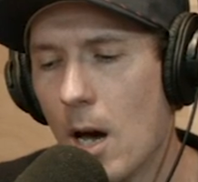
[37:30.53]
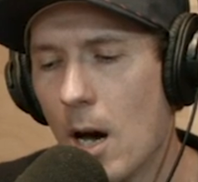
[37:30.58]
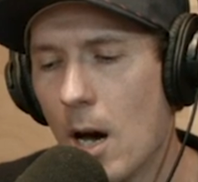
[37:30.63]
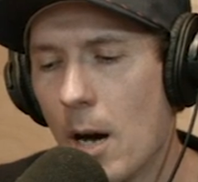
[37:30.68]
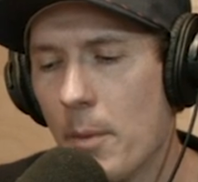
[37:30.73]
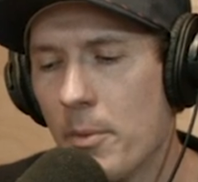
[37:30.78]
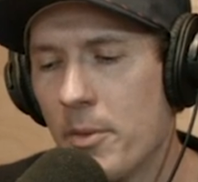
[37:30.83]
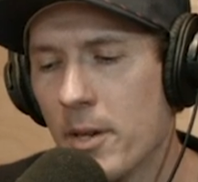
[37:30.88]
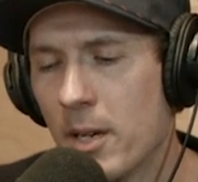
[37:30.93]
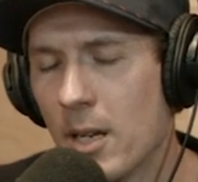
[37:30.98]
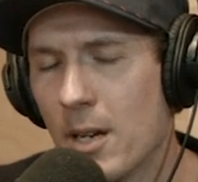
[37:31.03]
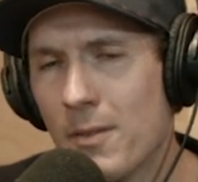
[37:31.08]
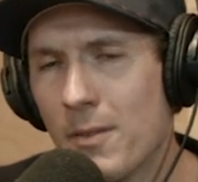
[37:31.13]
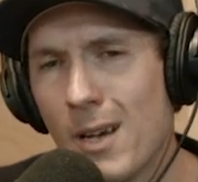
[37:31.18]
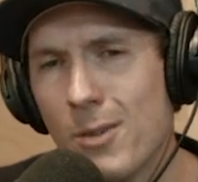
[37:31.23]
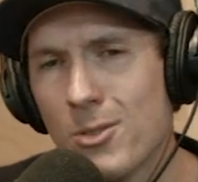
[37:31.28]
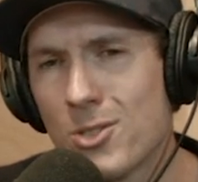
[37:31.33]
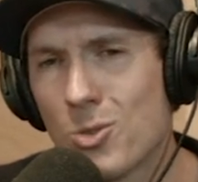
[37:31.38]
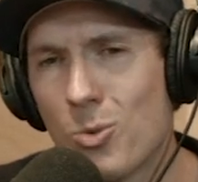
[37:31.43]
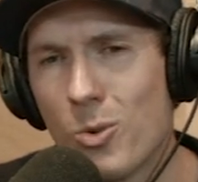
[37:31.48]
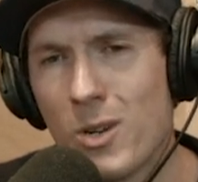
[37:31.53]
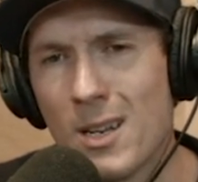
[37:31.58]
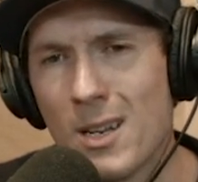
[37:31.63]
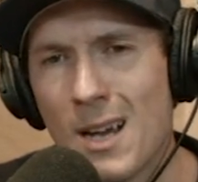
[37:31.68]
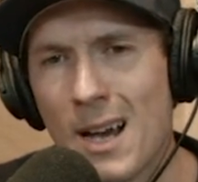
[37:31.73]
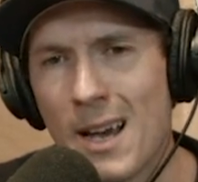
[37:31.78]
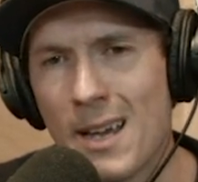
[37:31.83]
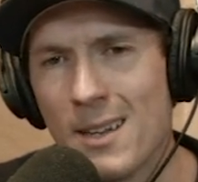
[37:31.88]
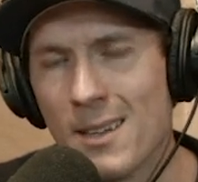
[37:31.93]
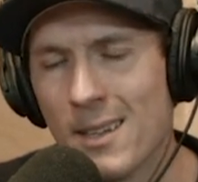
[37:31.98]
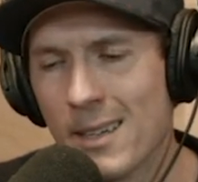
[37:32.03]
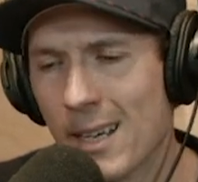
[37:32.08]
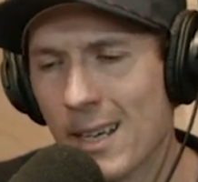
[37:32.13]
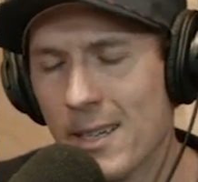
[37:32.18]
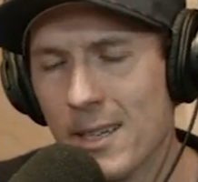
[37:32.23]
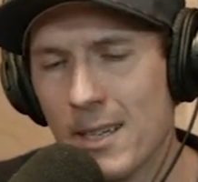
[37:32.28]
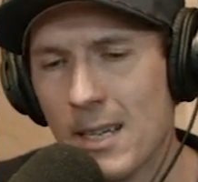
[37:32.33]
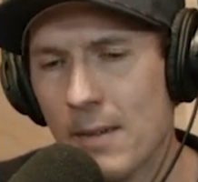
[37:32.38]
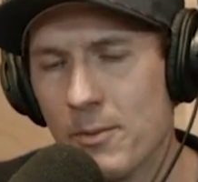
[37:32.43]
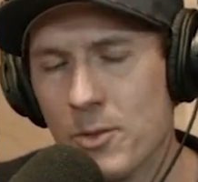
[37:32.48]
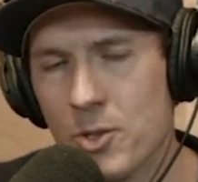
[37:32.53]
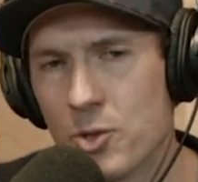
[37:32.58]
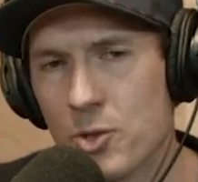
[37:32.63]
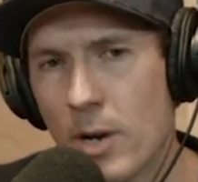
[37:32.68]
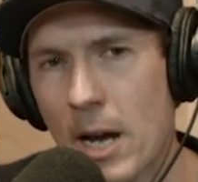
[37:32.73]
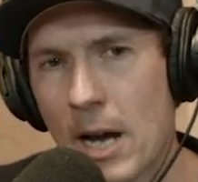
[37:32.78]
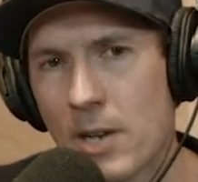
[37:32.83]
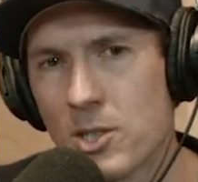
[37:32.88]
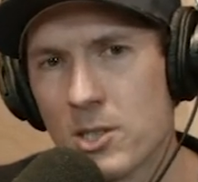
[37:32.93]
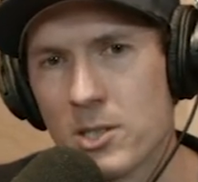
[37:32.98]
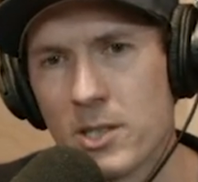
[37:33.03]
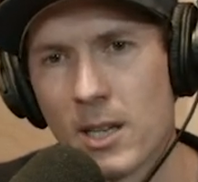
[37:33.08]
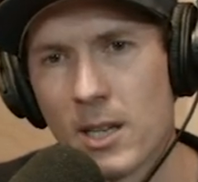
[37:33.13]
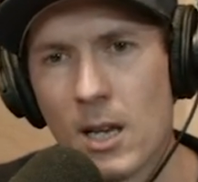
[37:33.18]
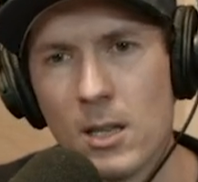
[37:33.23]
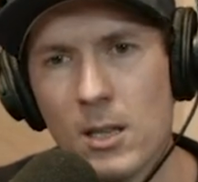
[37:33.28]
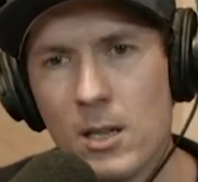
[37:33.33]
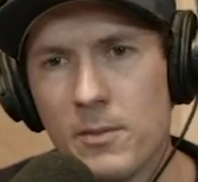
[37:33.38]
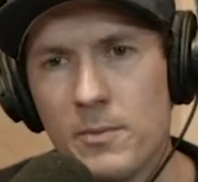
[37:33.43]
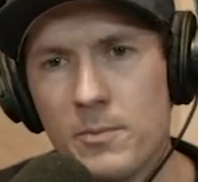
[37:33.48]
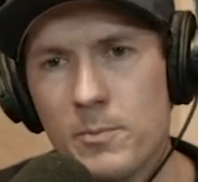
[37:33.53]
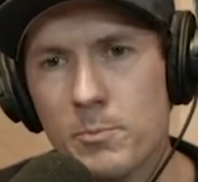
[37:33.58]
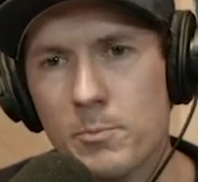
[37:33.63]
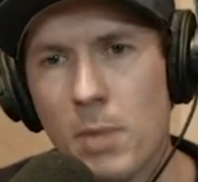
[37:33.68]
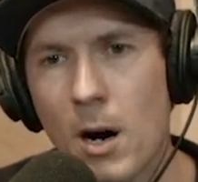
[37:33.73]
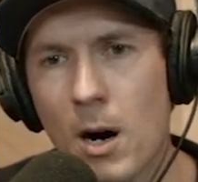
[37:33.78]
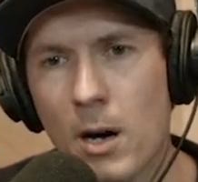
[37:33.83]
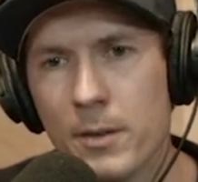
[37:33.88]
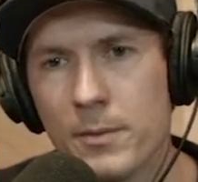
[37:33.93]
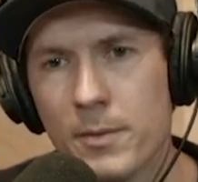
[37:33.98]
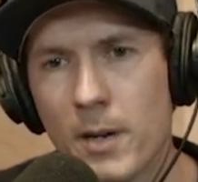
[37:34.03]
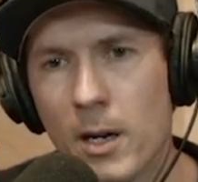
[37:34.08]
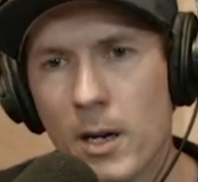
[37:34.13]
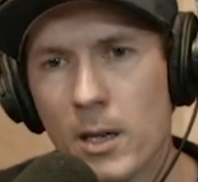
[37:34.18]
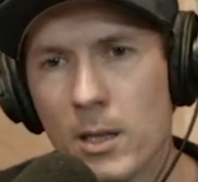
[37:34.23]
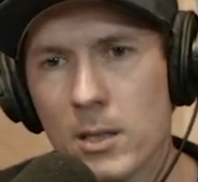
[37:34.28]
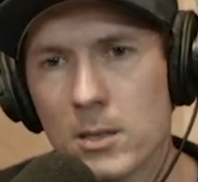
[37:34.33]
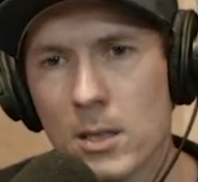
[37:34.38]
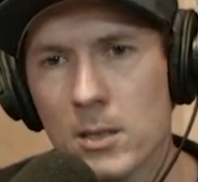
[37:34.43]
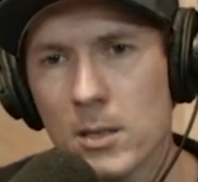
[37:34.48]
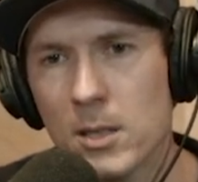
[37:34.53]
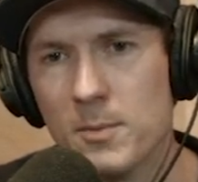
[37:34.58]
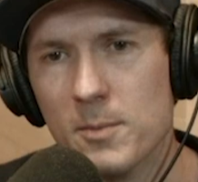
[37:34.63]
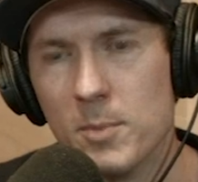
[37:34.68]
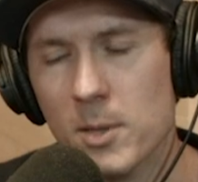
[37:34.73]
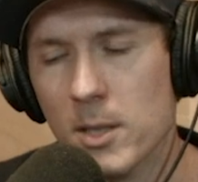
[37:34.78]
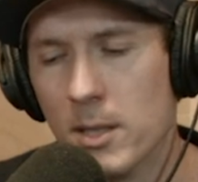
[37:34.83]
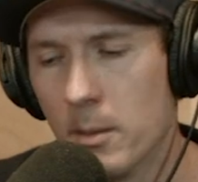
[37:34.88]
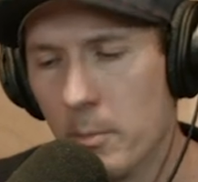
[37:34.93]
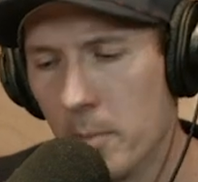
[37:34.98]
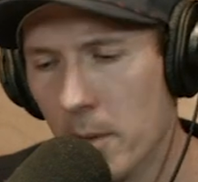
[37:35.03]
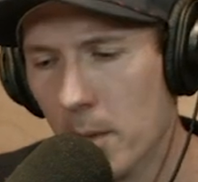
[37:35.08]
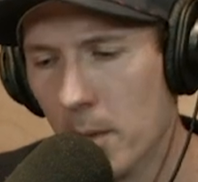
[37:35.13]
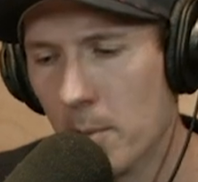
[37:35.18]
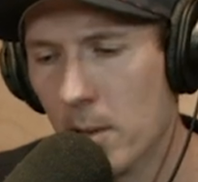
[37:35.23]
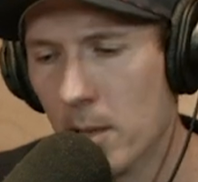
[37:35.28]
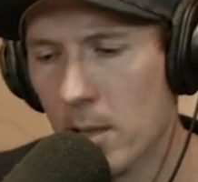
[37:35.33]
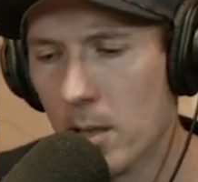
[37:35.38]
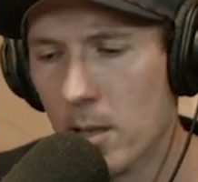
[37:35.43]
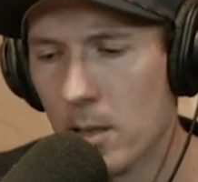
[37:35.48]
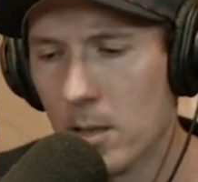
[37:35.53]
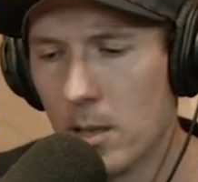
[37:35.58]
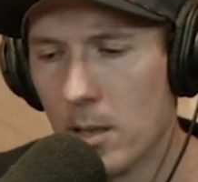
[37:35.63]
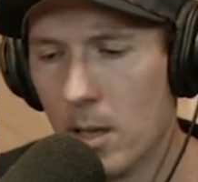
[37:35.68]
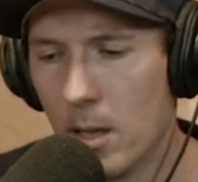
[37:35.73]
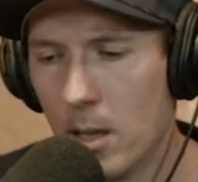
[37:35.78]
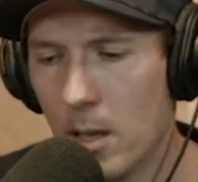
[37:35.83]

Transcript: I'm thinking if I was 29 and like I didn't have distractions, like I love bonfires, I love playing beer pong,